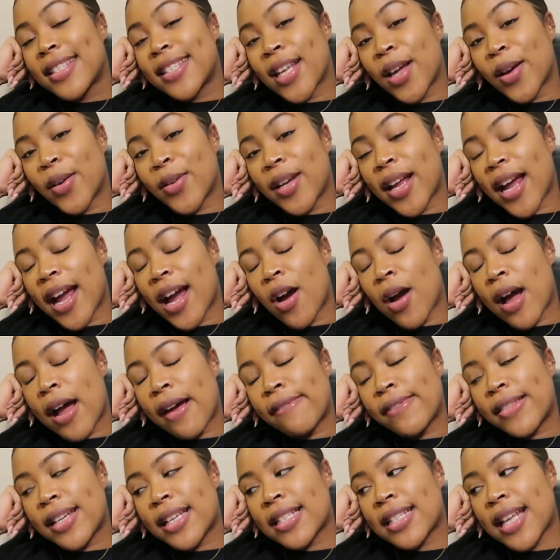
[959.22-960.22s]
So now
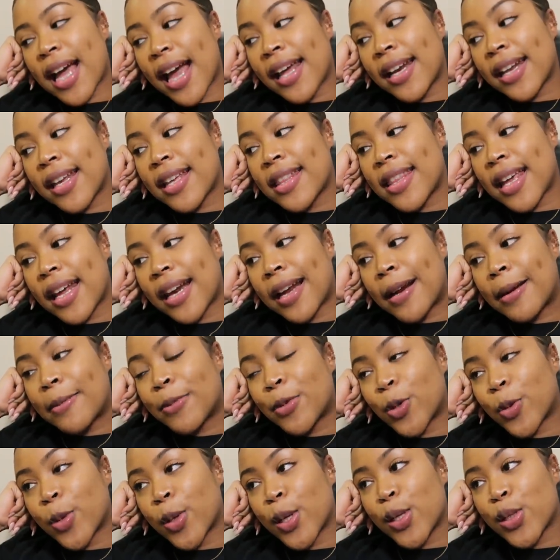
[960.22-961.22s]
I've decided that
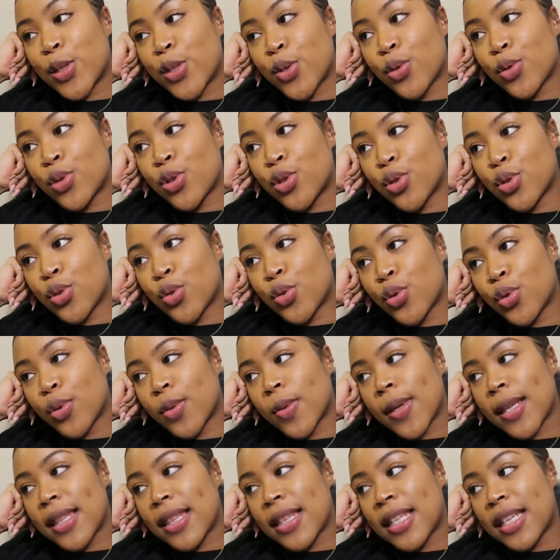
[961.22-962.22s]
I'm going to
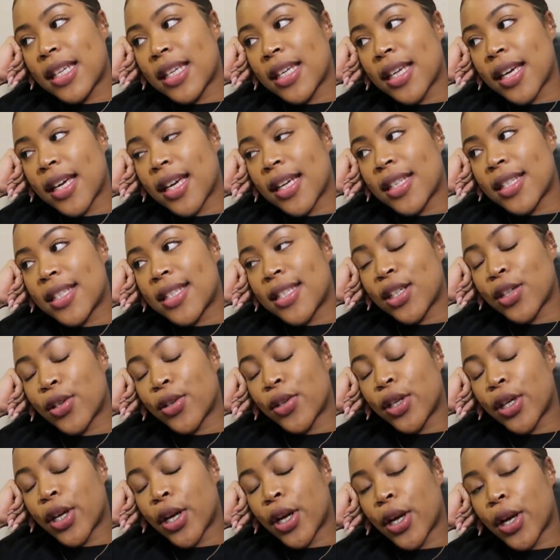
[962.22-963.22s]
do the
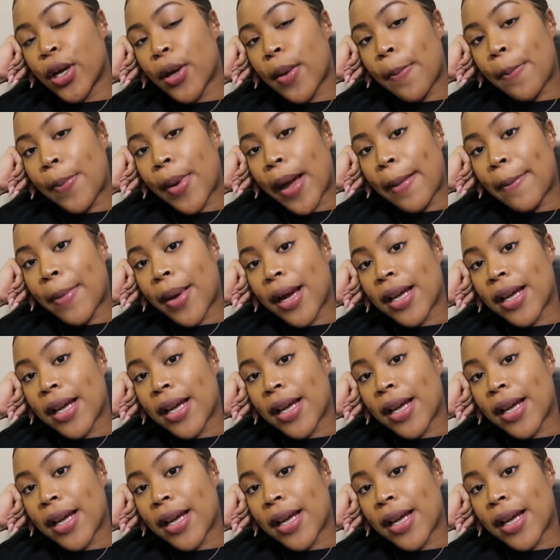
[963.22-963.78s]
interior by